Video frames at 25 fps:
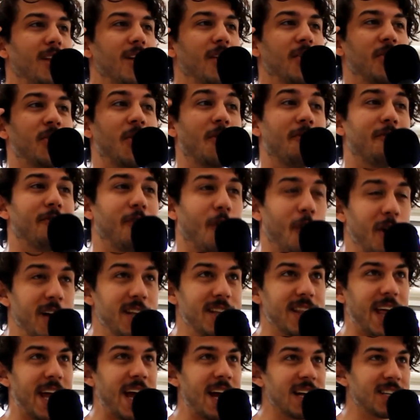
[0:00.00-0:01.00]
they
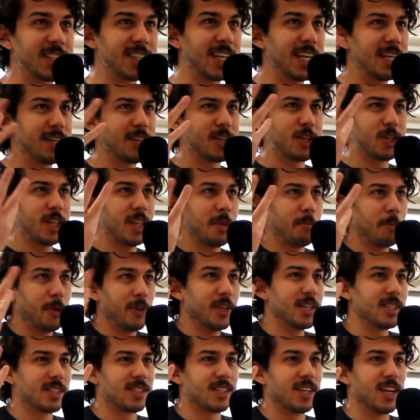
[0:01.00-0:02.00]

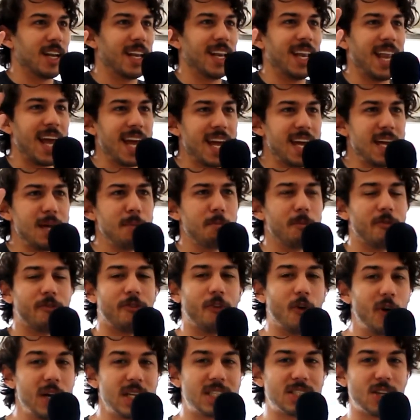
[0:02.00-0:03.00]
put this lame
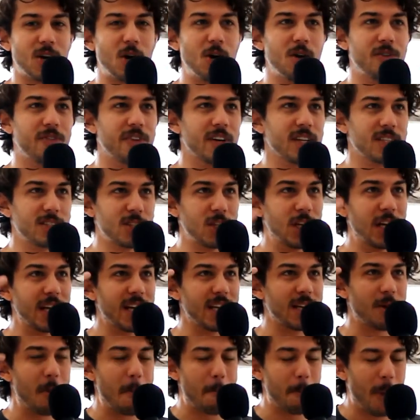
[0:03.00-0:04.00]
voiceover to
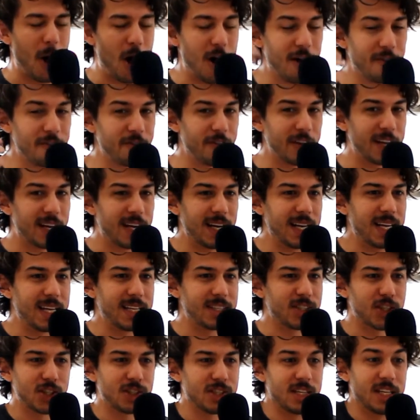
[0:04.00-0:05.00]
perfectly
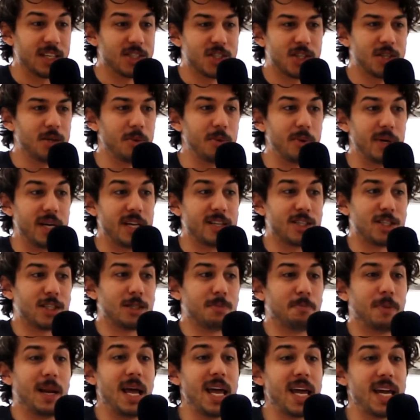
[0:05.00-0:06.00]
just to
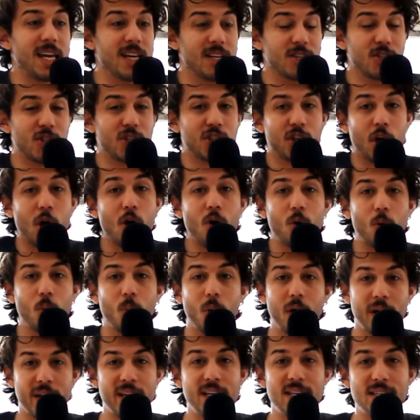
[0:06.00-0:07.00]
explain and show
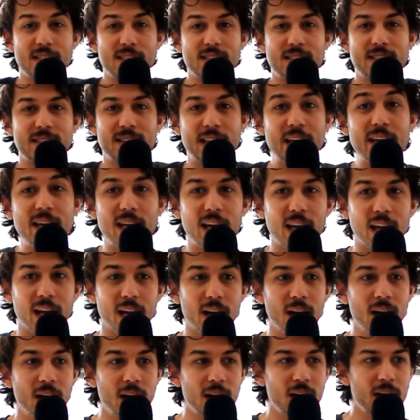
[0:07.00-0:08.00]
what he's
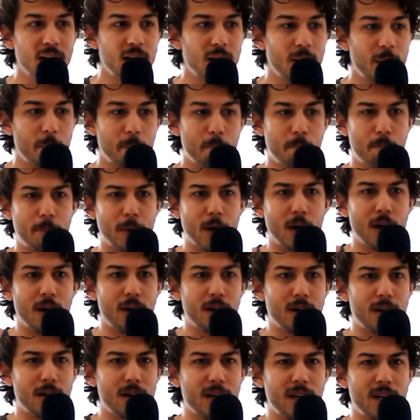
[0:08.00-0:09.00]
thinking.
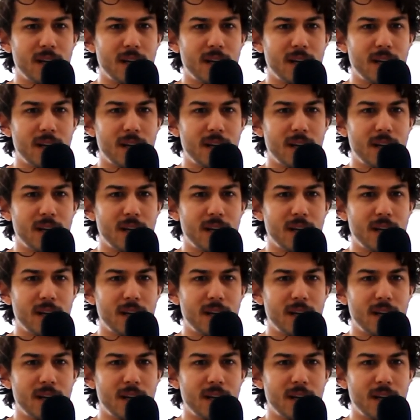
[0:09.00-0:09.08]
But